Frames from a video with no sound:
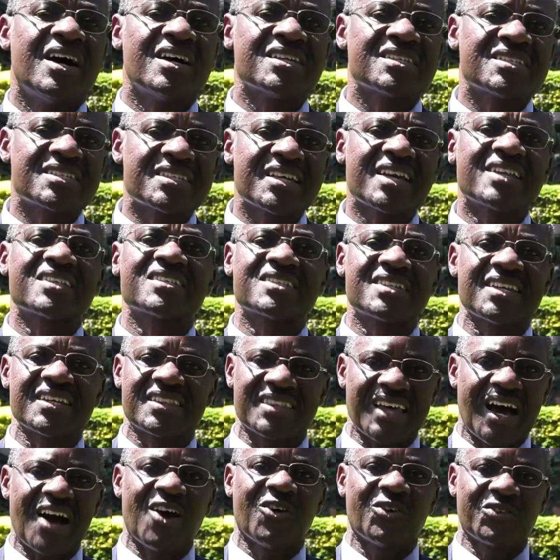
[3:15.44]

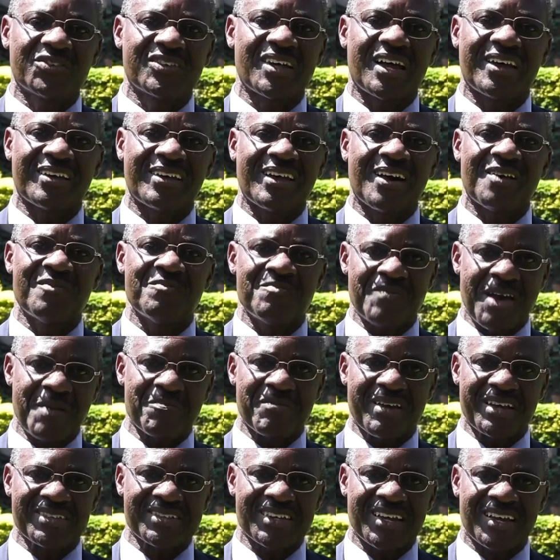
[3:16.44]
60,000
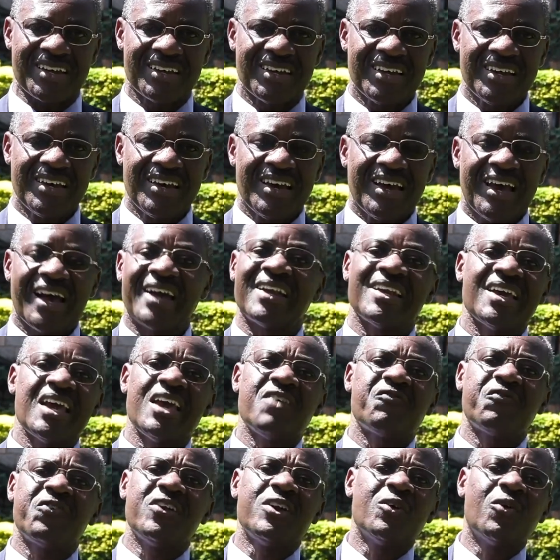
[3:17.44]
members. And
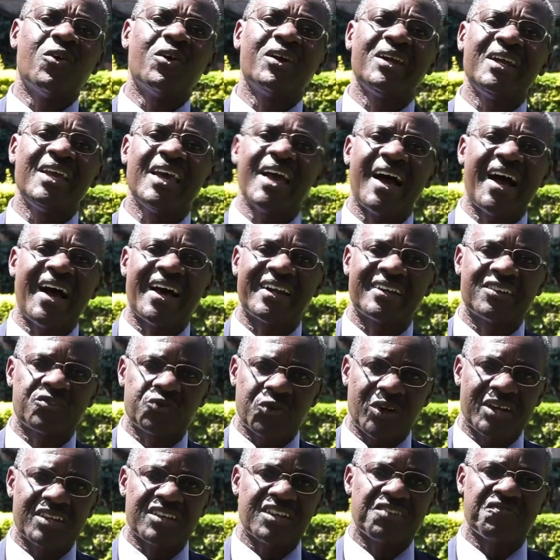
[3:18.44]
if we only had
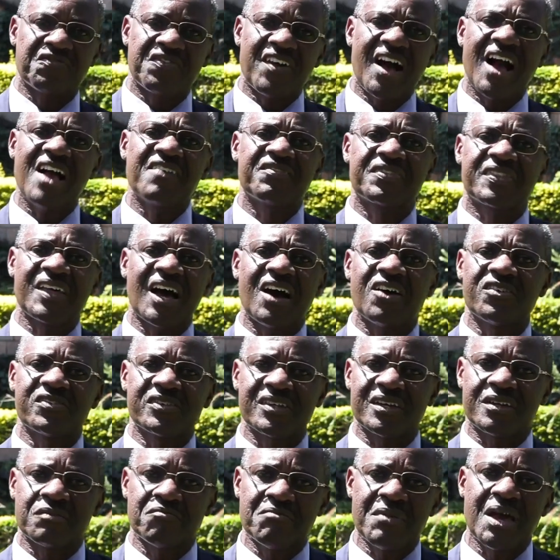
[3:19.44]

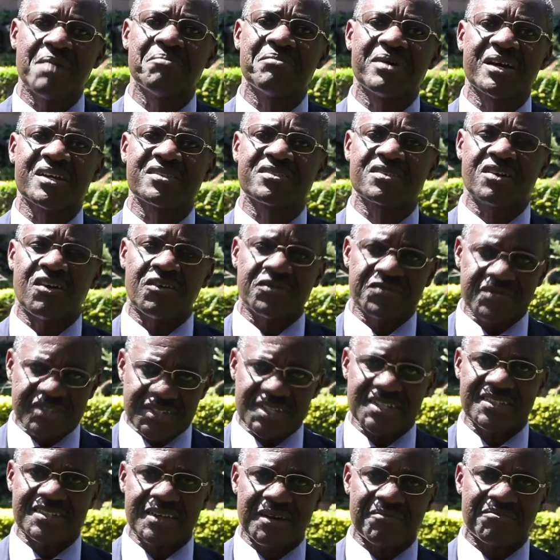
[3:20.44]
25,000 members of
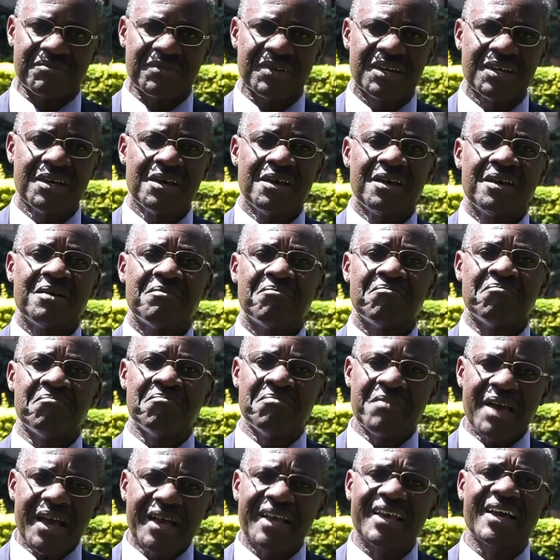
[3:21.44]
Sitam
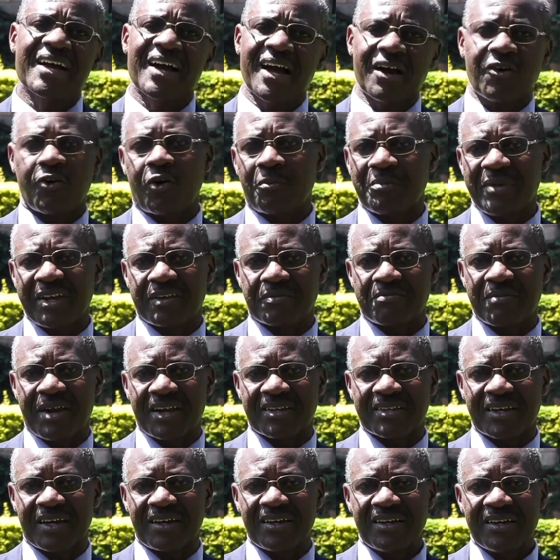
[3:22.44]
making a
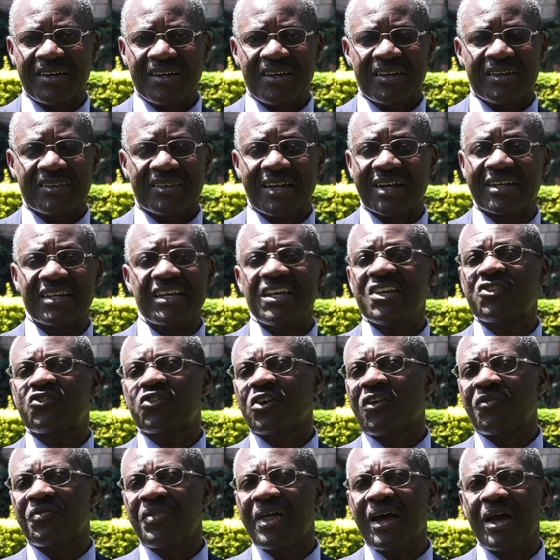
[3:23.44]
commitment that
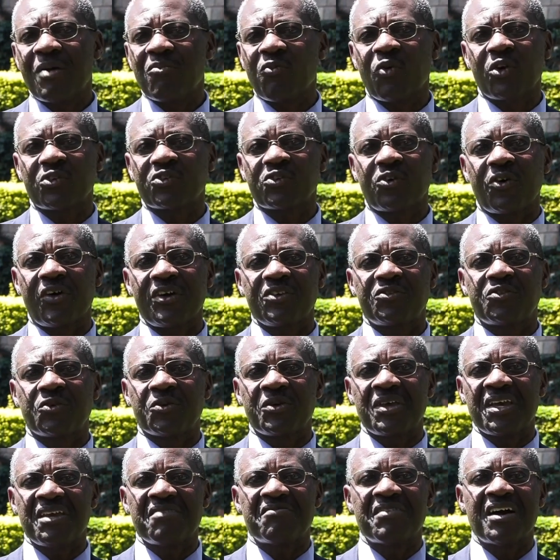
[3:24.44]
each of them was going to
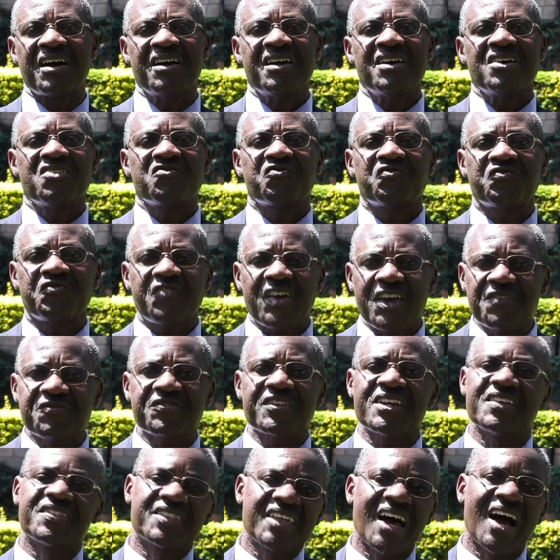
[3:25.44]
give
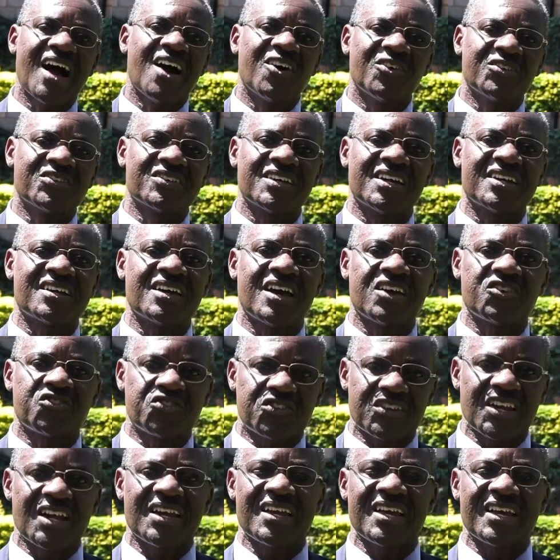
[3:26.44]
50,000
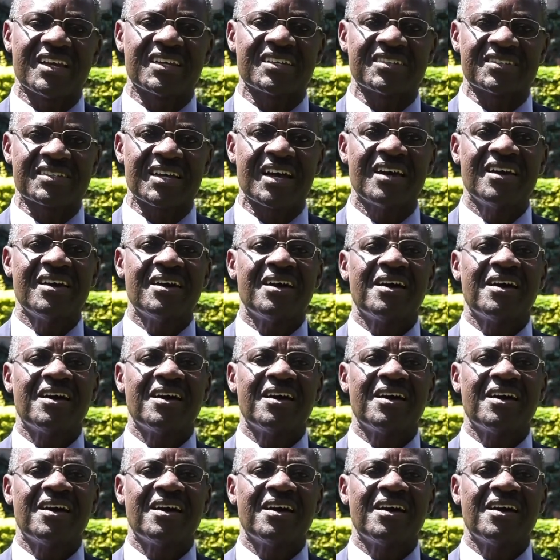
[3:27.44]
shillings